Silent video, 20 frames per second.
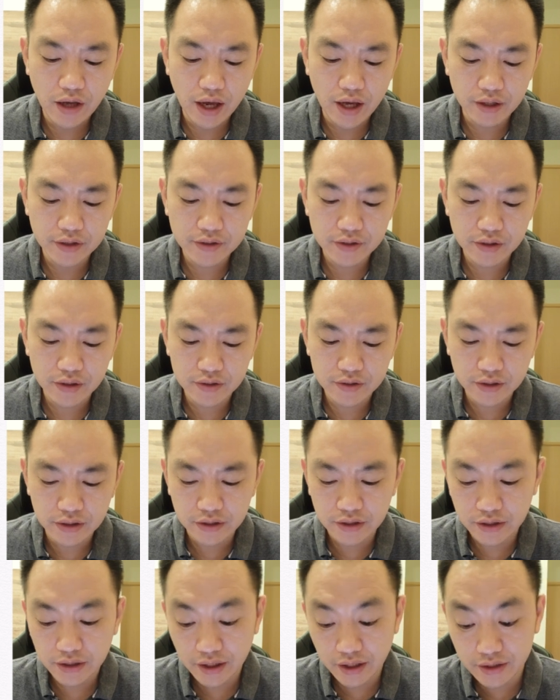x as
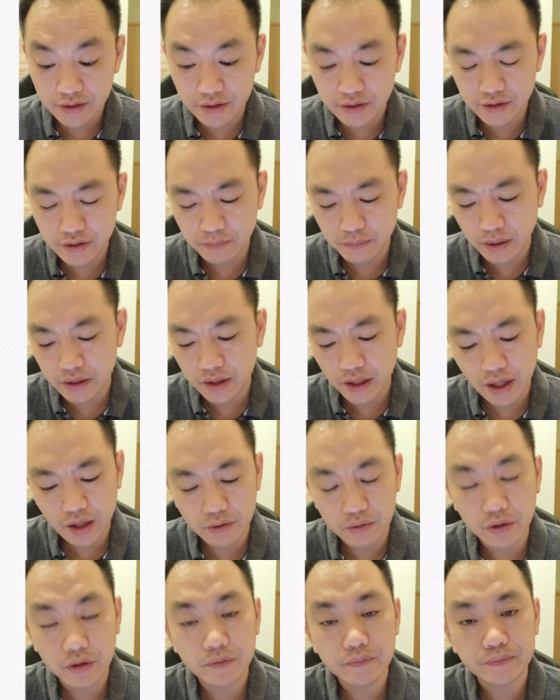indicated by the
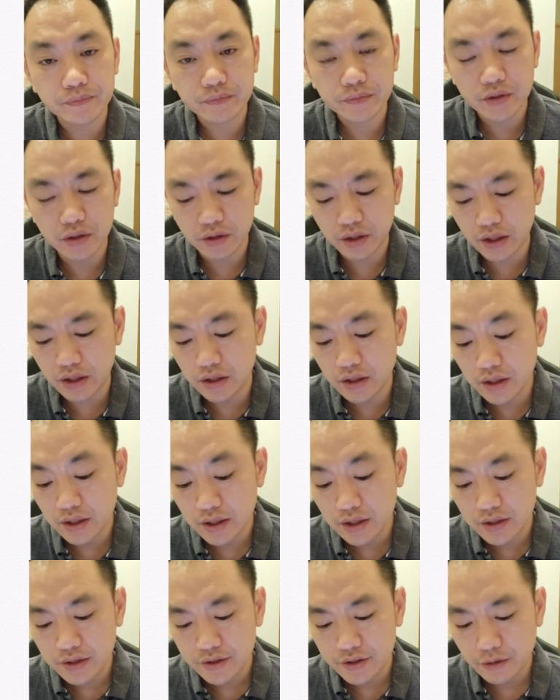arrow? Okay,
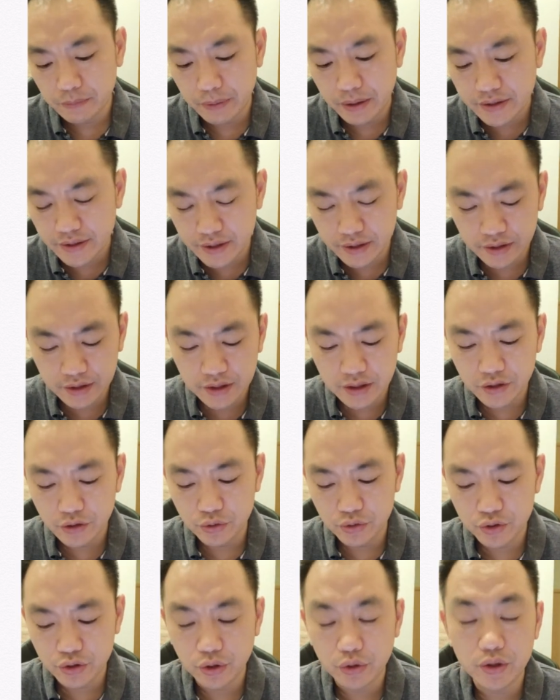so basically
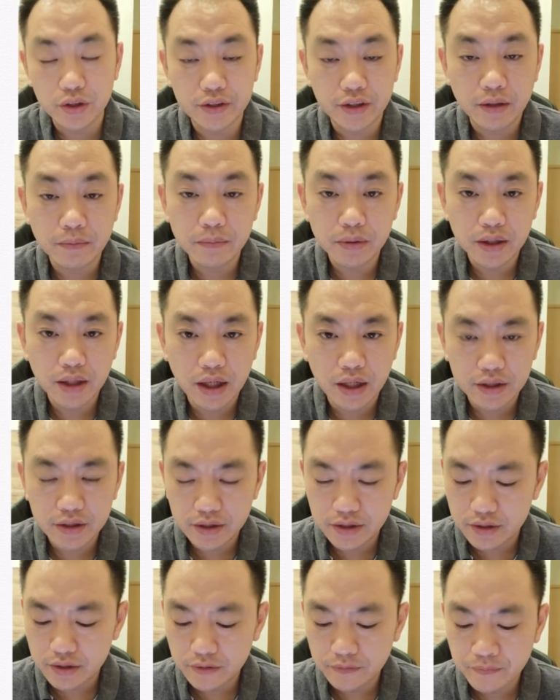you saw a number line
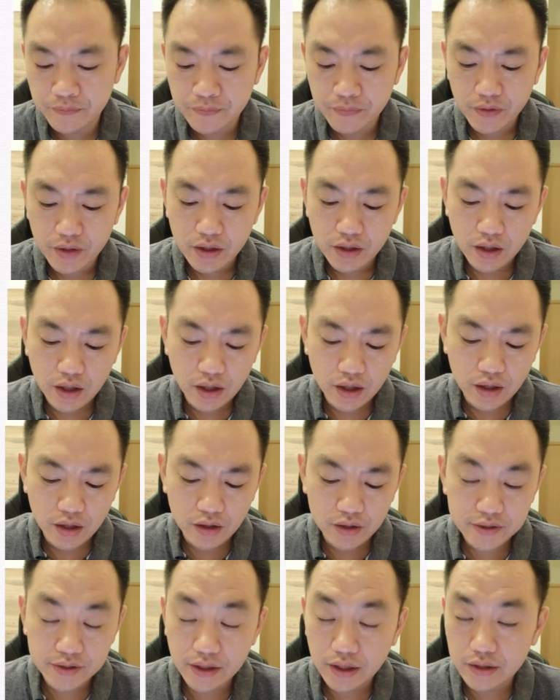here,
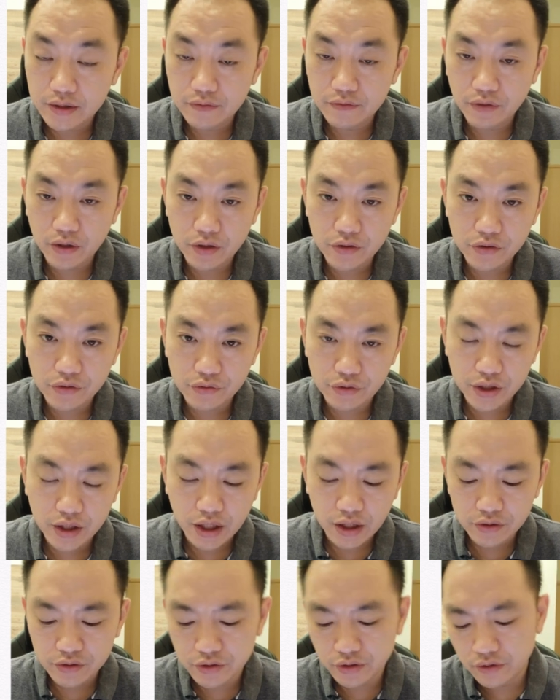starting from 3
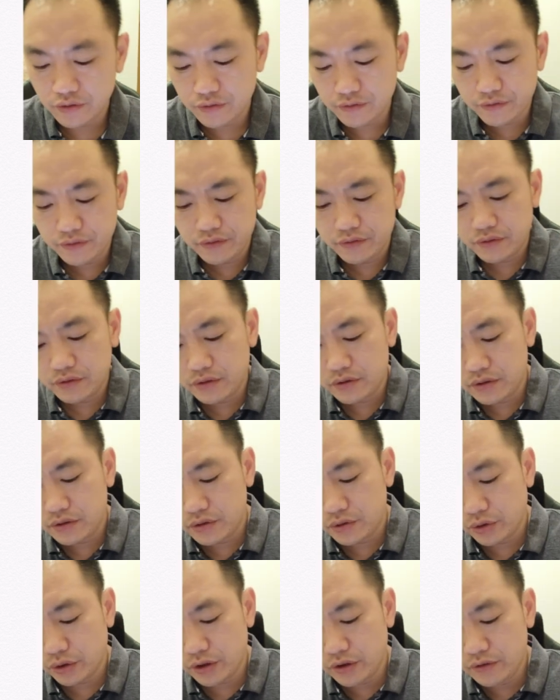out of
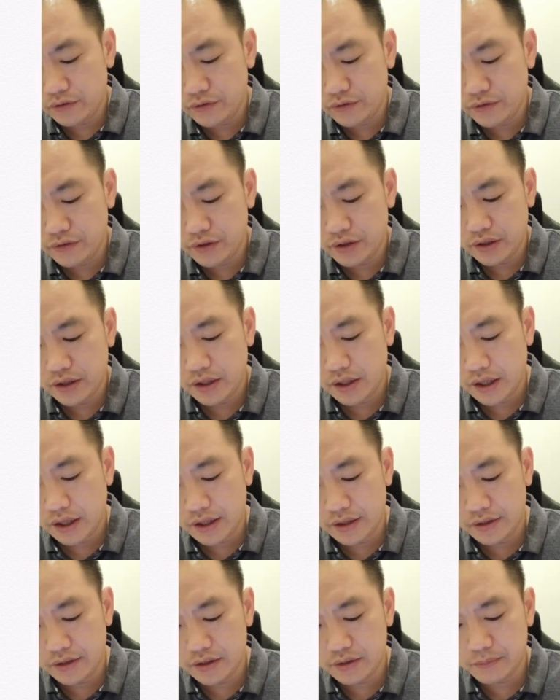12,
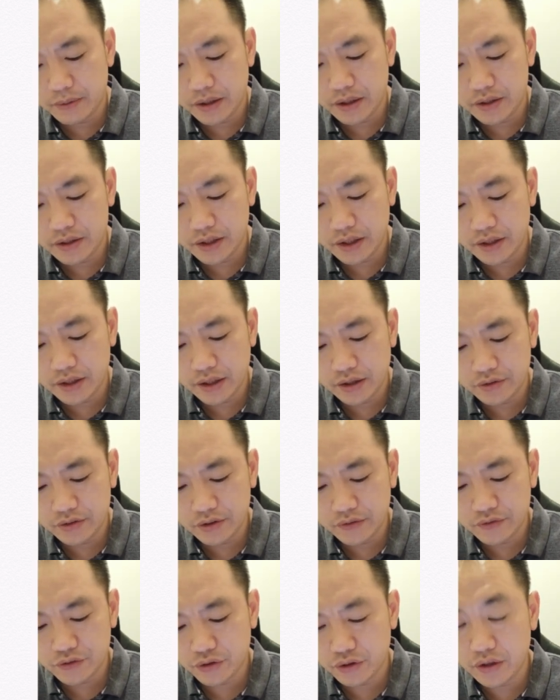ended by 10 out
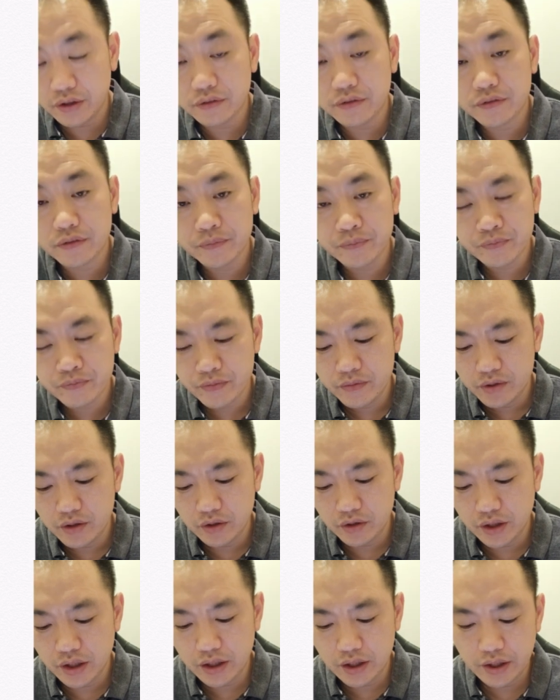of 12.
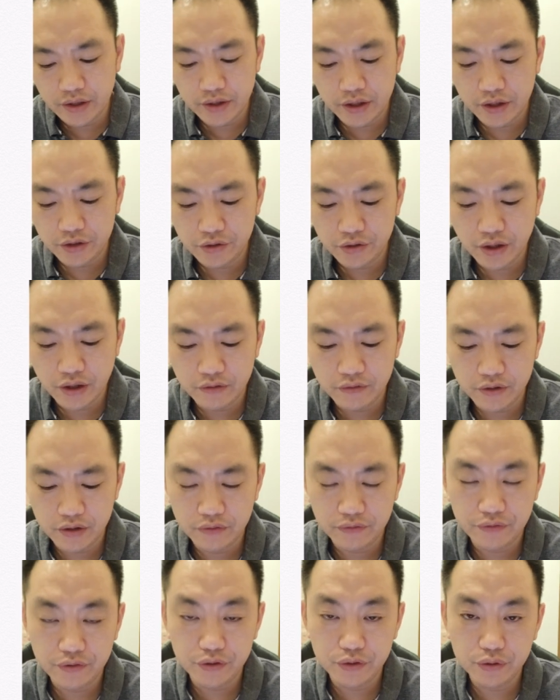Okay, and then you have a
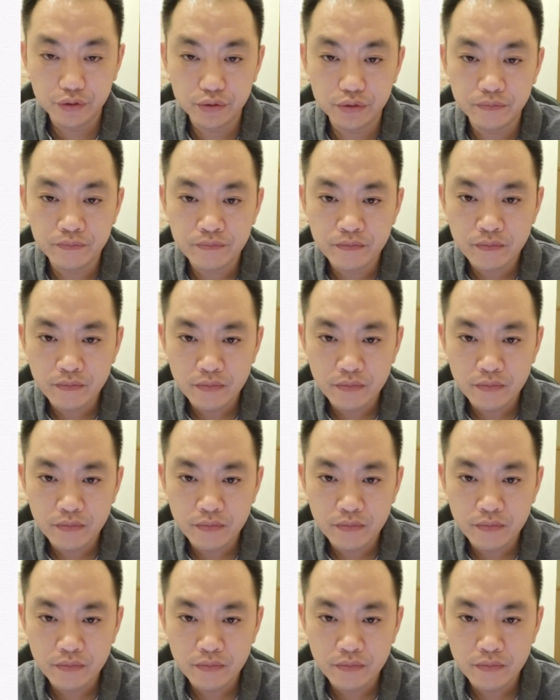few